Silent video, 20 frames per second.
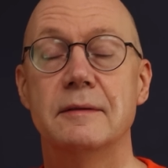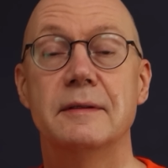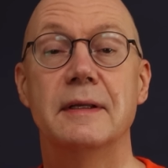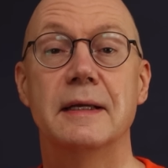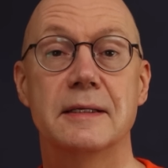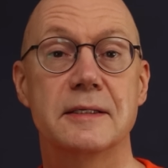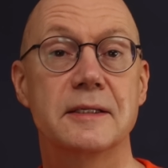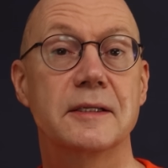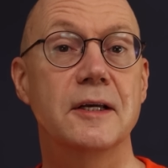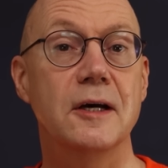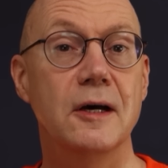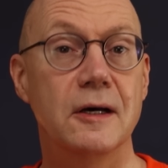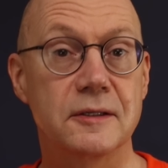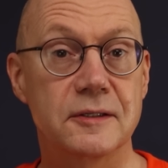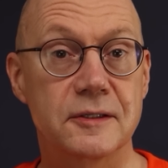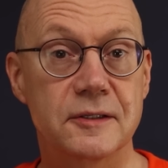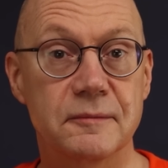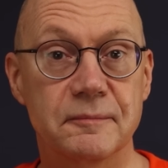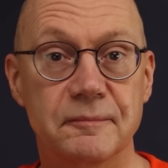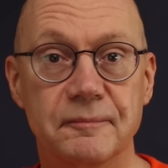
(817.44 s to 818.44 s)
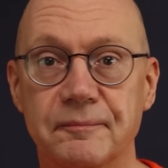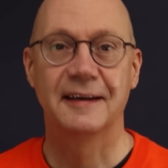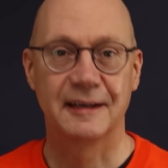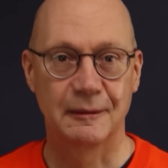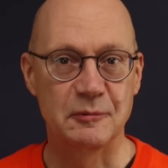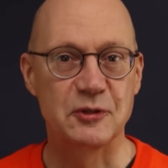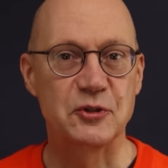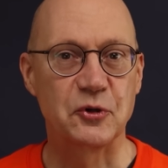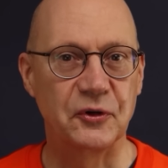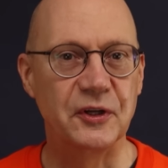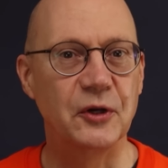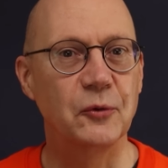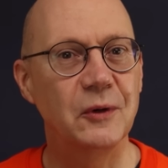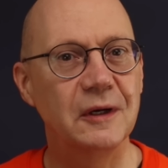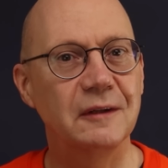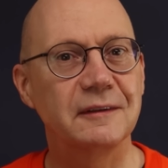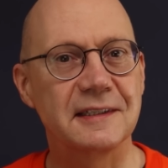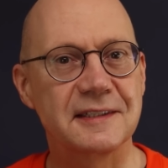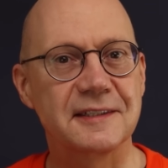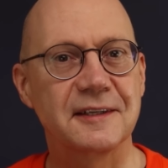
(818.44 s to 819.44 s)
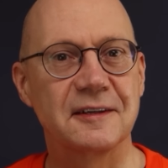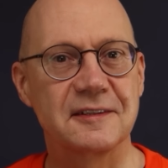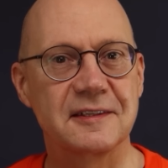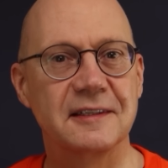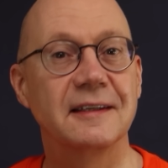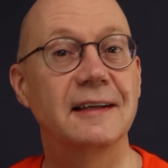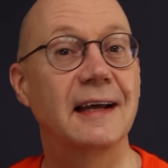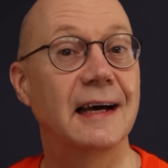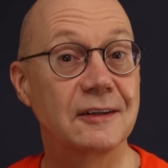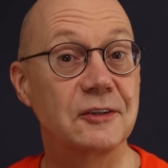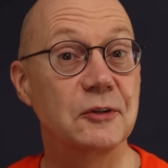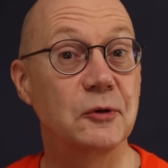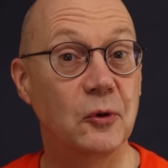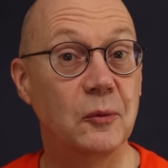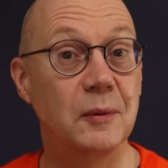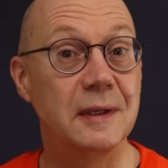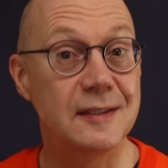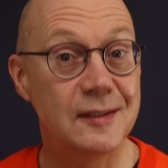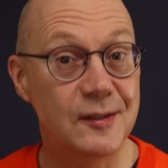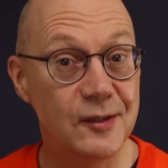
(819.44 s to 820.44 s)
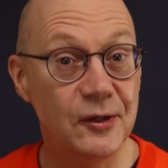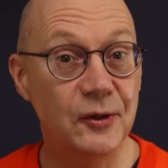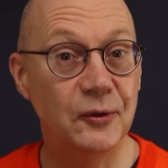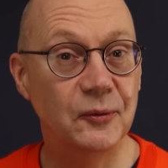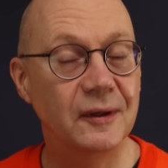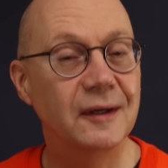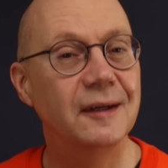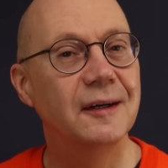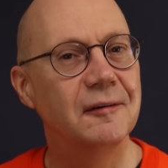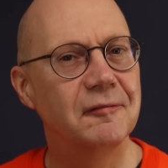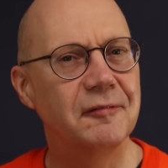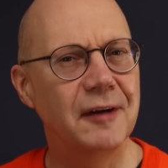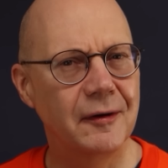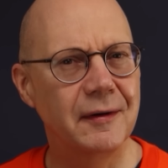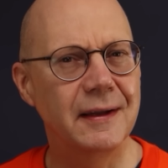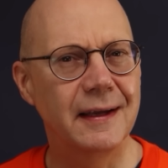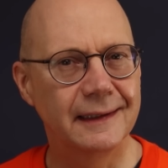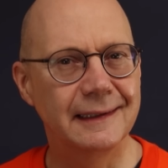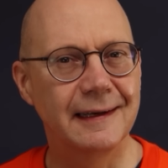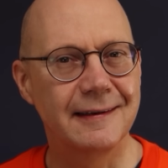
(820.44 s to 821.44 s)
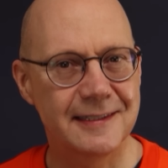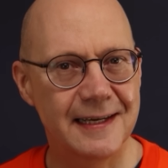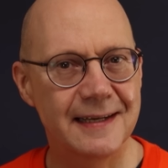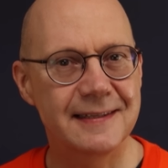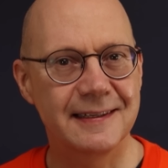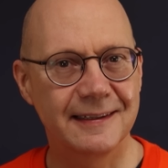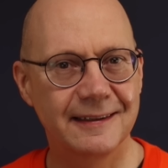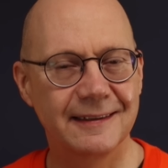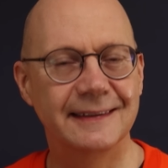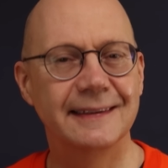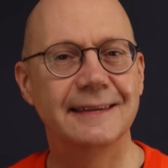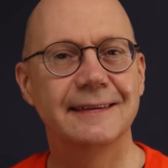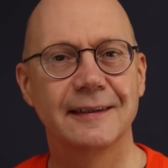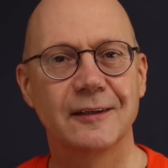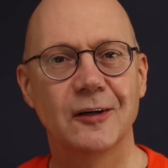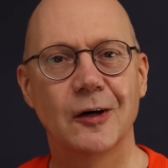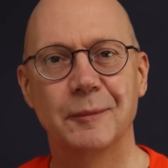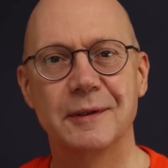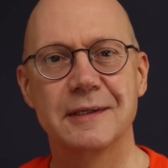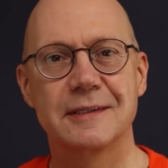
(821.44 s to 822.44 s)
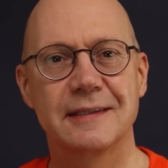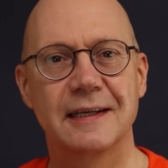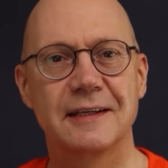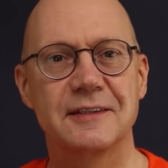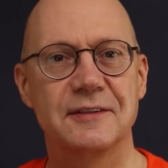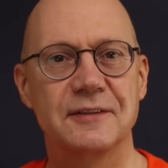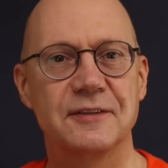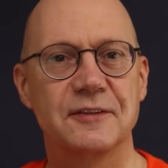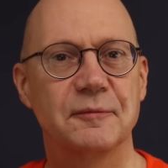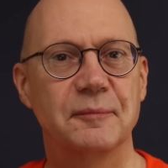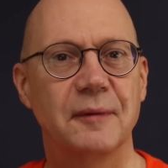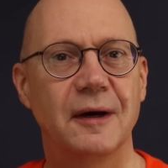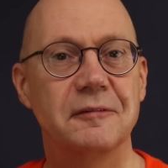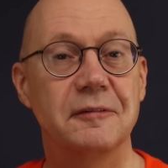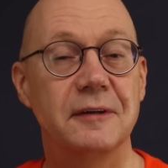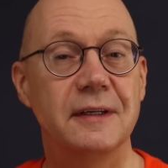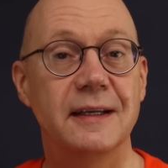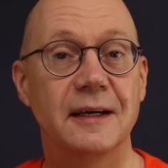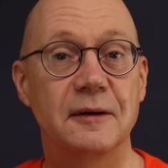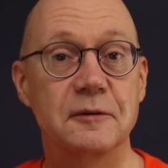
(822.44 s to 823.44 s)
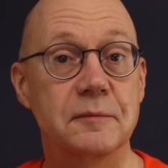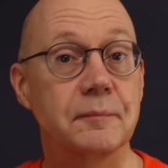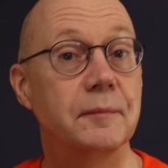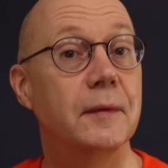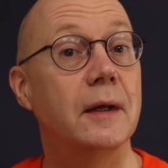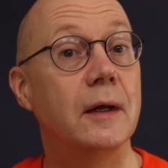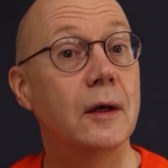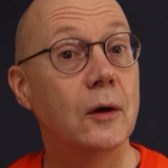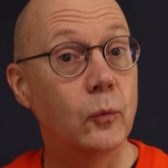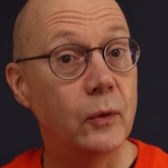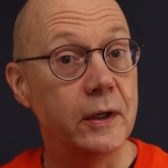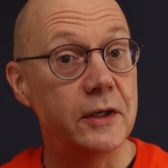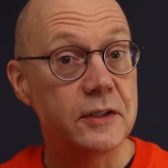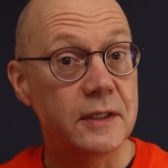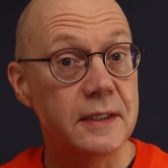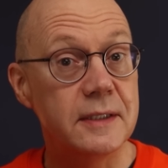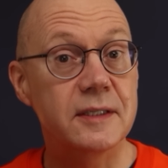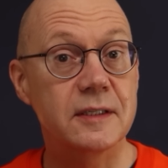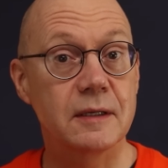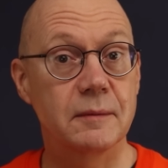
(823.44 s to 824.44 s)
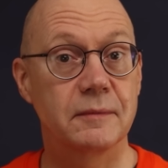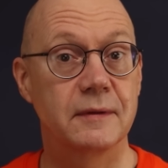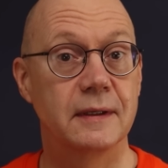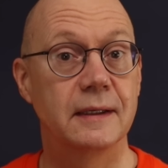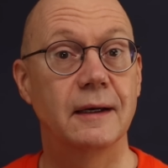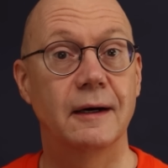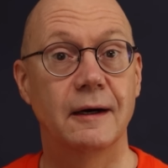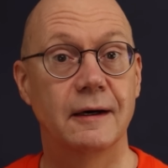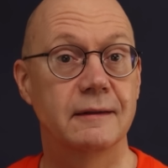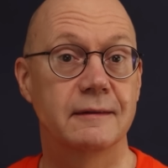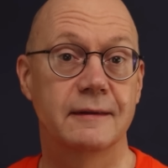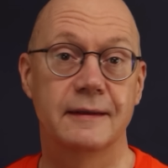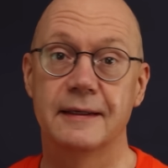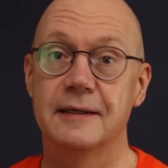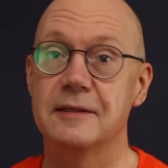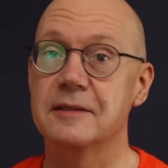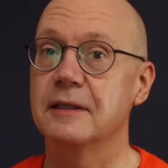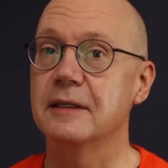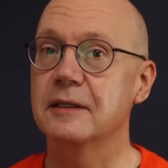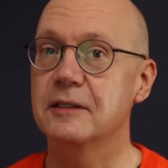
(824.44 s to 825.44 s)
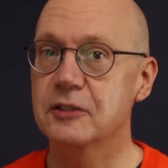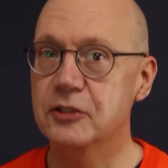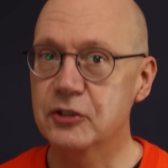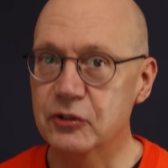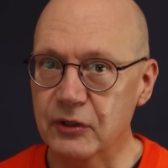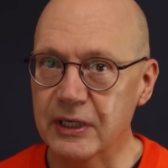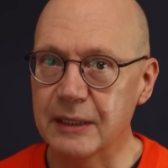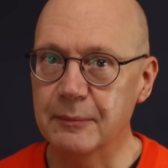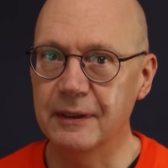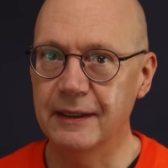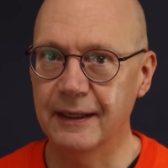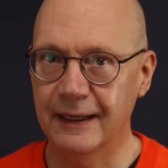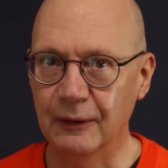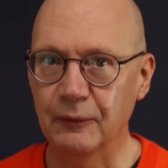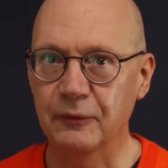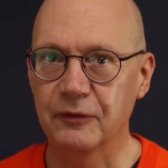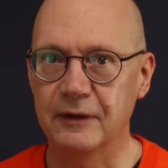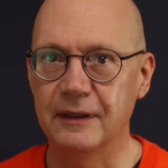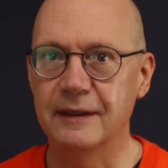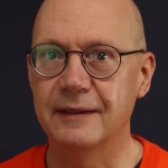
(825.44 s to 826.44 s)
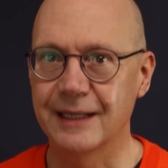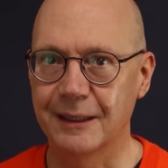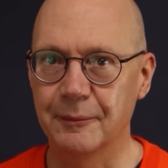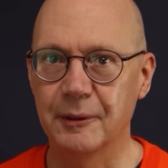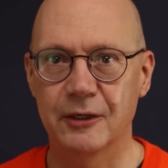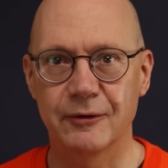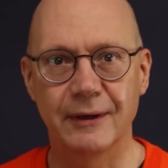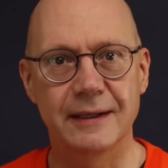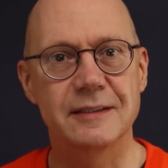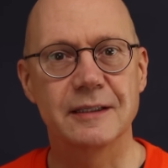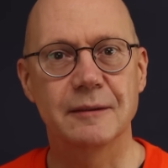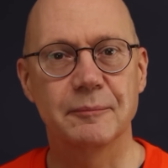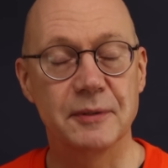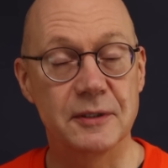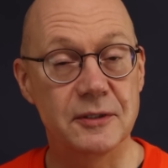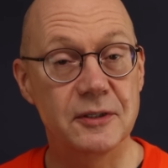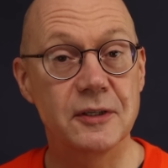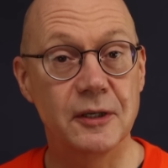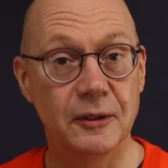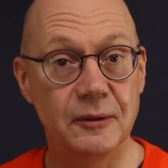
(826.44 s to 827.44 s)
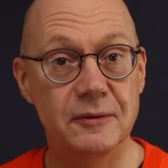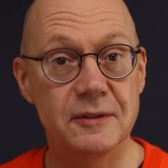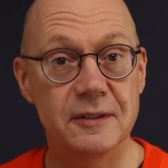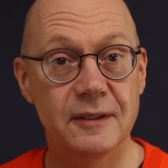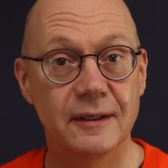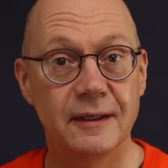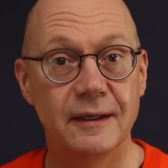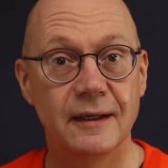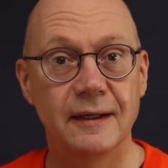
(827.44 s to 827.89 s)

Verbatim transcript: Discuss. And I'm sure you will discuss it, as you always do, very energetically in the comment sections of my videos, which is something I think is an extremely healthy democratic pursuit